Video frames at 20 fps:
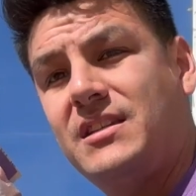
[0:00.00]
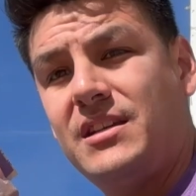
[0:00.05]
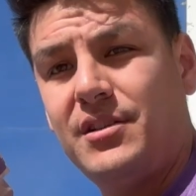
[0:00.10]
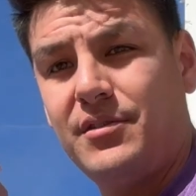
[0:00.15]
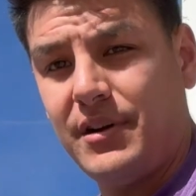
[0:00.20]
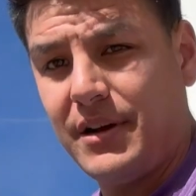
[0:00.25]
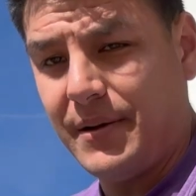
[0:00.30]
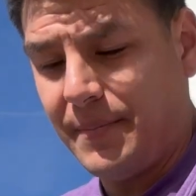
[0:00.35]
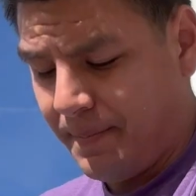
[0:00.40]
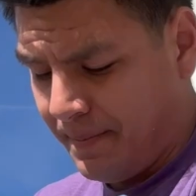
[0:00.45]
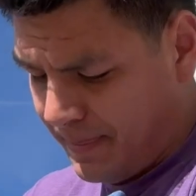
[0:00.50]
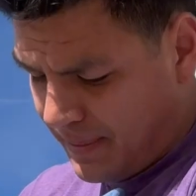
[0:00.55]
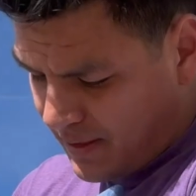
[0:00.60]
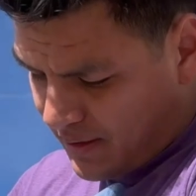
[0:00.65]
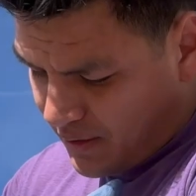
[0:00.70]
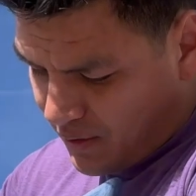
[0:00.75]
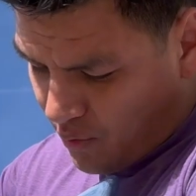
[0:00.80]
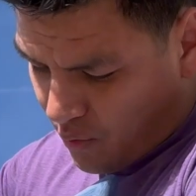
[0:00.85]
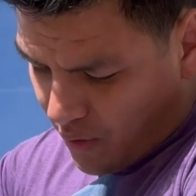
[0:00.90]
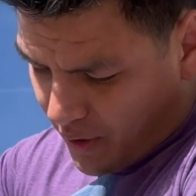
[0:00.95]
grit,
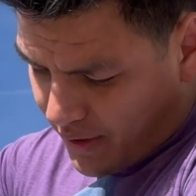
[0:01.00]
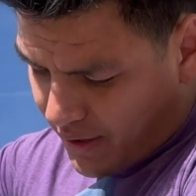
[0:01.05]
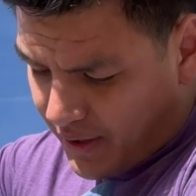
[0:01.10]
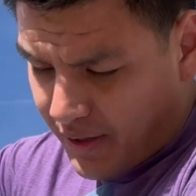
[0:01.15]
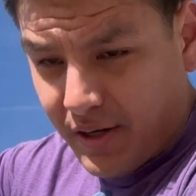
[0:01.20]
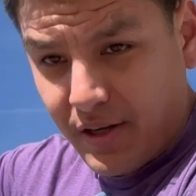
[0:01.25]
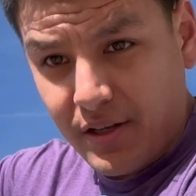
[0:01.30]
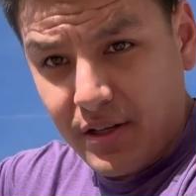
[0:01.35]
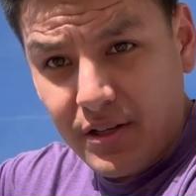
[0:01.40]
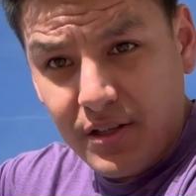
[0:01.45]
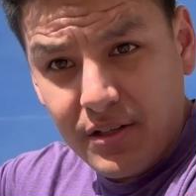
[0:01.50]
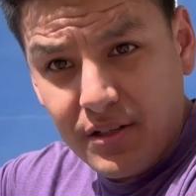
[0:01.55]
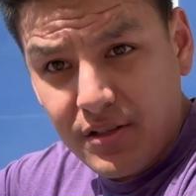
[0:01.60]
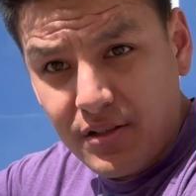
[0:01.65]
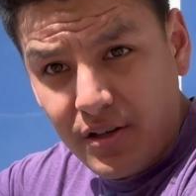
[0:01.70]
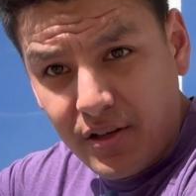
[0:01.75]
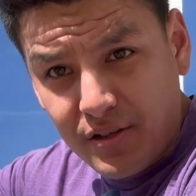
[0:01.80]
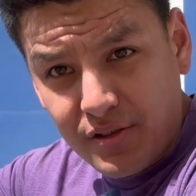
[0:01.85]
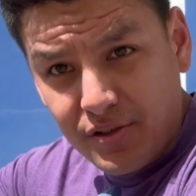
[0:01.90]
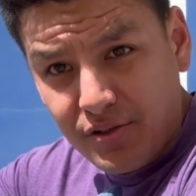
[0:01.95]
you are gonna
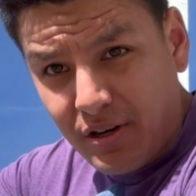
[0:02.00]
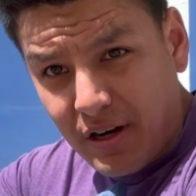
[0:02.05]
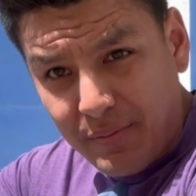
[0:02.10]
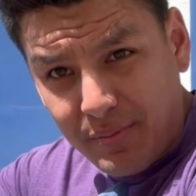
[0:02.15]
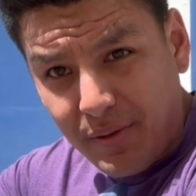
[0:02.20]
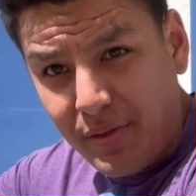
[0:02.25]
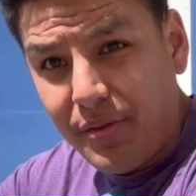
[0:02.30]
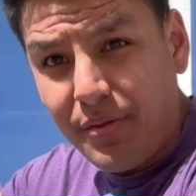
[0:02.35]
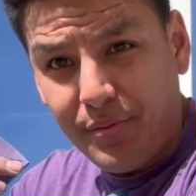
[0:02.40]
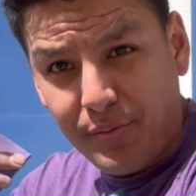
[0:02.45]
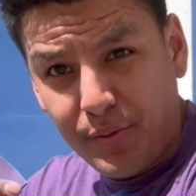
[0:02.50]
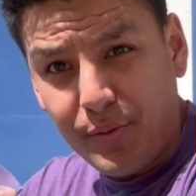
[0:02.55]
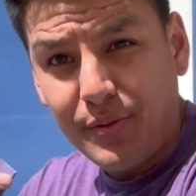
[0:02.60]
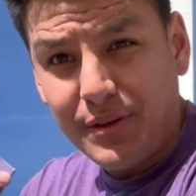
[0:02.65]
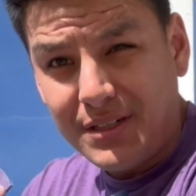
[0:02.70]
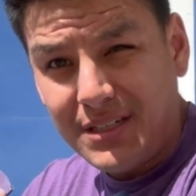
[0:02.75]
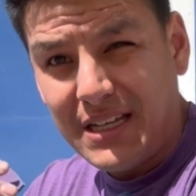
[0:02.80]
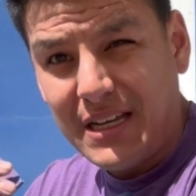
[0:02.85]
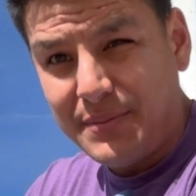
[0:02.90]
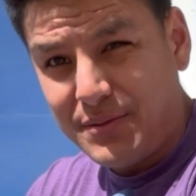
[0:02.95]
start scraping through the
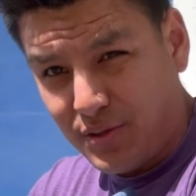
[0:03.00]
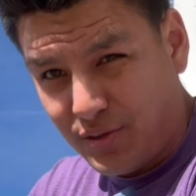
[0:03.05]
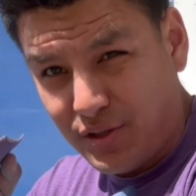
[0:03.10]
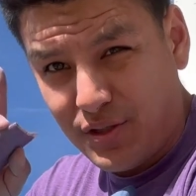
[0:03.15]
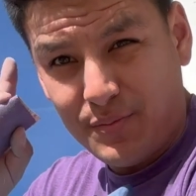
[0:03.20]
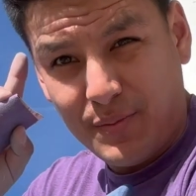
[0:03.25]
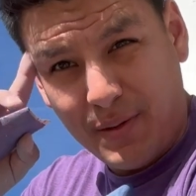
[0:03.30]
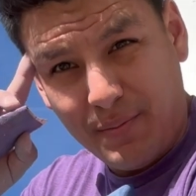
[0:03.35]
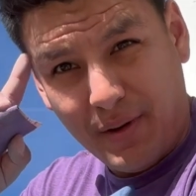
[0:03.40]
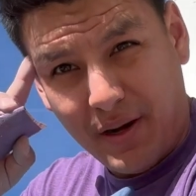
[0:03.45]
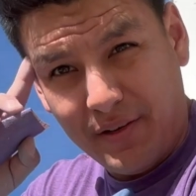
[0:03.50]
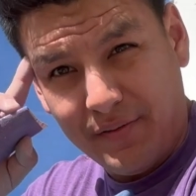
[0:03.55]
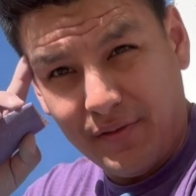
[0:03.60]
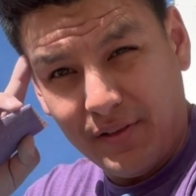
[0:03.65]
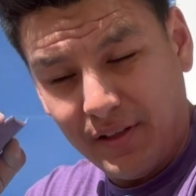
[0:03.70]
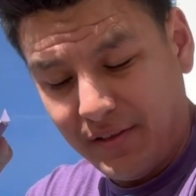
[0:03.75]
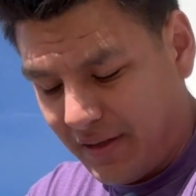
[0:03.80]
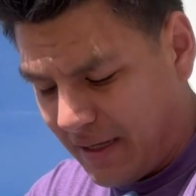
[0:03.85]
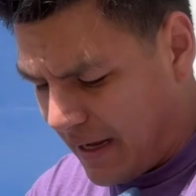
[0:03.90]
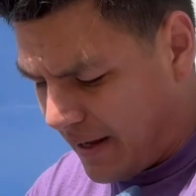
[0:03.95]
tape, so just be mindful
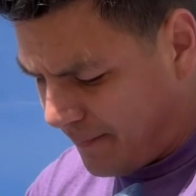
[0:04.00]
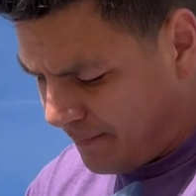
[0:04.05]
of that.